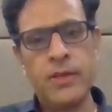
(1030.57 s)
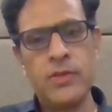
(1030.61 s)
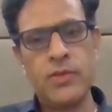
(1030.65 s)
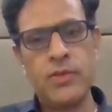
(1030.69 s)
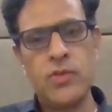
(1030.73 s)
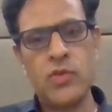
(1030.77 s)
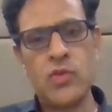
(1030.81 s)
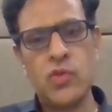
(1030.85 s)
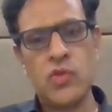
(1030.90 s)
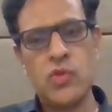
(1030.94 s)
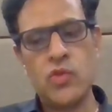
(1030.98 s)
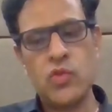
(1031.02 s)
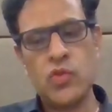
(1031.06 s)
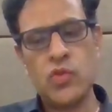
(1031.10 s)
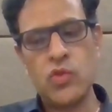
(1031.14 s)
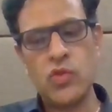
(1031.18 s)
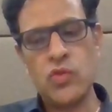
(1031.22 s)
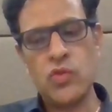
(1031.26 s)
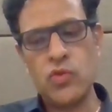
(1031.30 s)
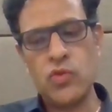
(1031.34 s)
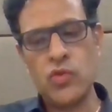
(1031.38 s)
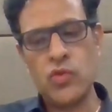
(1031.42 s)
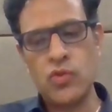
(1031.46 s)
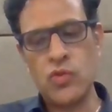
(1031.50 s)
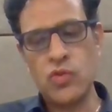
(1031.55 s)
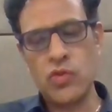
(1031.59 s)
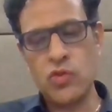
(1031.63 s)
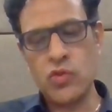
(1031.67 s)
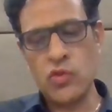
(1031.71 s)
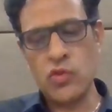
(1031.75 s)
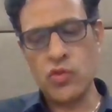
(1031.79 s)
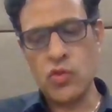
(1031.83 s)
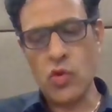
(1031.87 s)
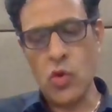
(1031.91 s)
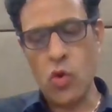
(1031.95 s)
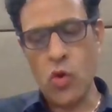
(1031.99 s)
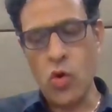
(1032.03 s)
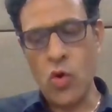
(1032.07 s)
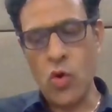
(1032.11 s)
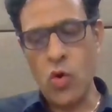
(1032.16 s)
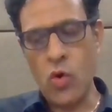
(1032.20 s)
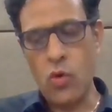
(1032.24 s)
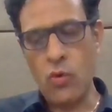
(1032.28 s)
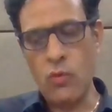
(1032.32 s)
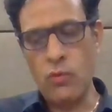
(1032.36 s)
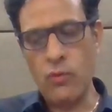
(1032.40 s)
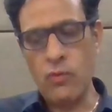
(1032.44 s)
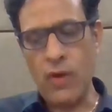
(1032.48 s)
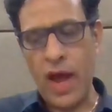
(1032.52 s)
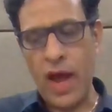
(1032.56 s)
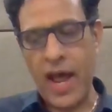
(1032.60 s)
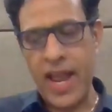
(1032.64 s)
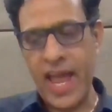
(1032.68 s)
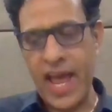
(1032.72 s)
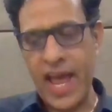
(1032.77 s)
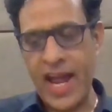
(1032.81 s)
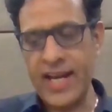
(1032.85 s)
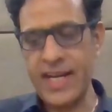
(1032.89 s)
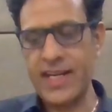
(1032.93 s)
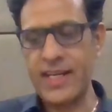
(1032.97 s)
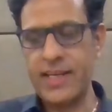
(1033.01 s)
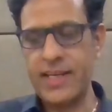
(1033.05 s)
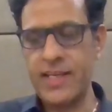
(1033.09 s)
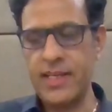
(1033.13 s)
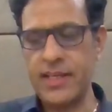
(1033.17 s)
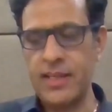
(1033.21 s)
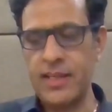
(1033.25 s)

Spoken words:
So I had,